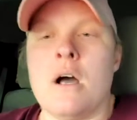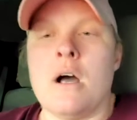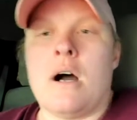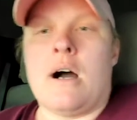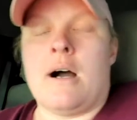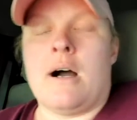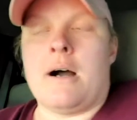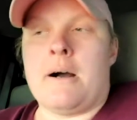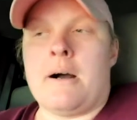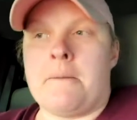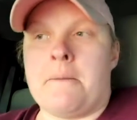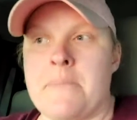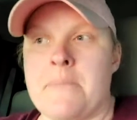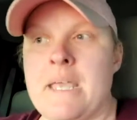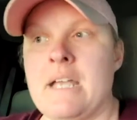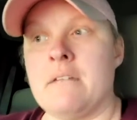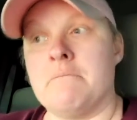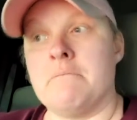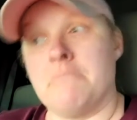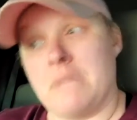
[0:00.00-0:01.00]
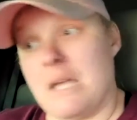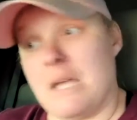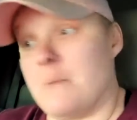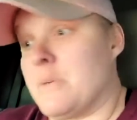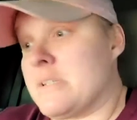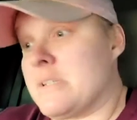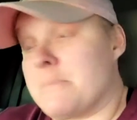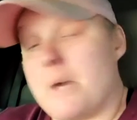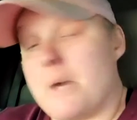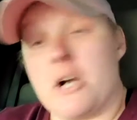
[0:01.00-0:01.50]
um, it, it
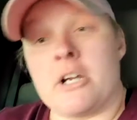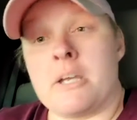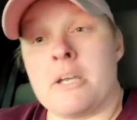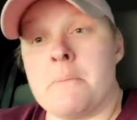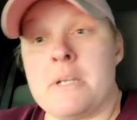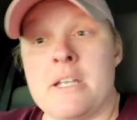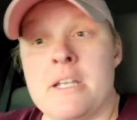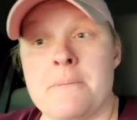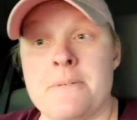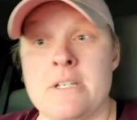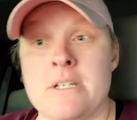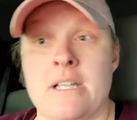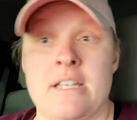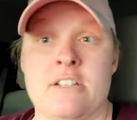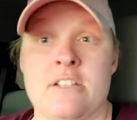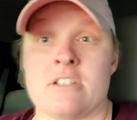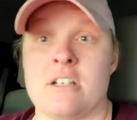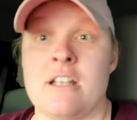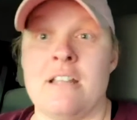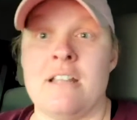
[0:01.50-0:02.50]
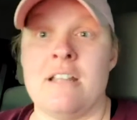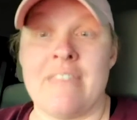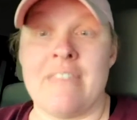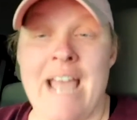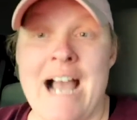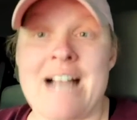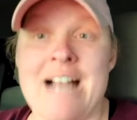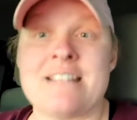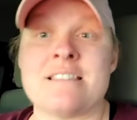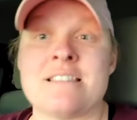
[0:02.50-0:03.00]
was market manipulation and
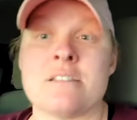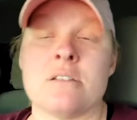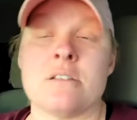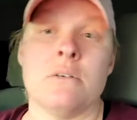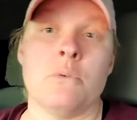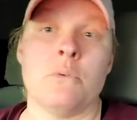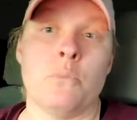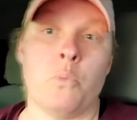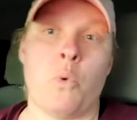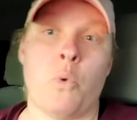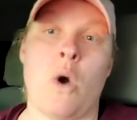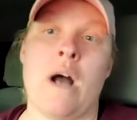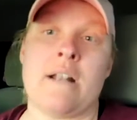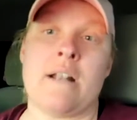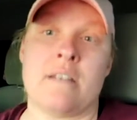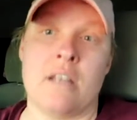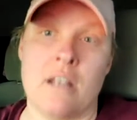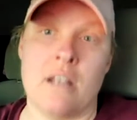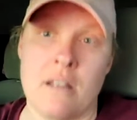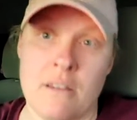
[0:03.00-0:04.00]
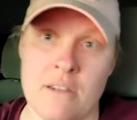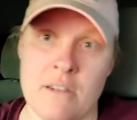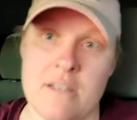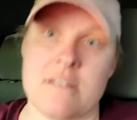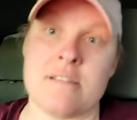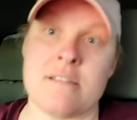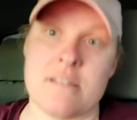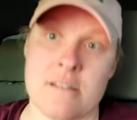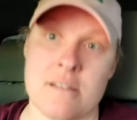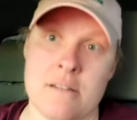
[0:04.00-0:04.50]
that's what
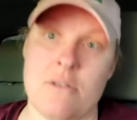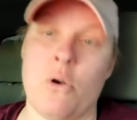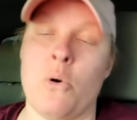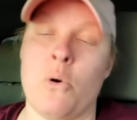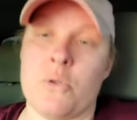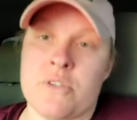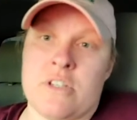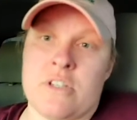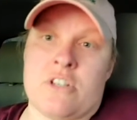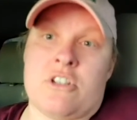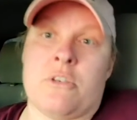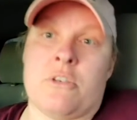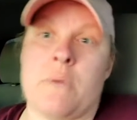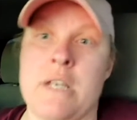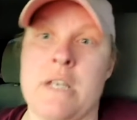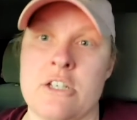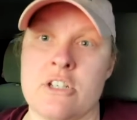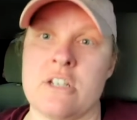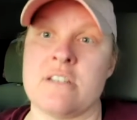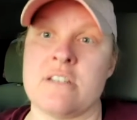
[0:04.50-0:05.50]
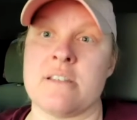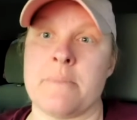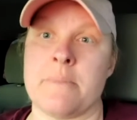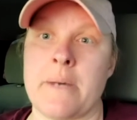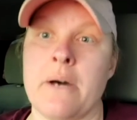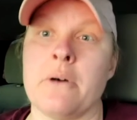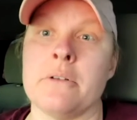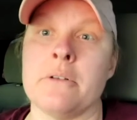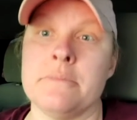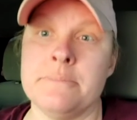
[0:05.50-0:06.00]
this whole situation is
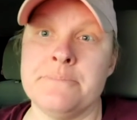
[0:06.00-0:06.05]
about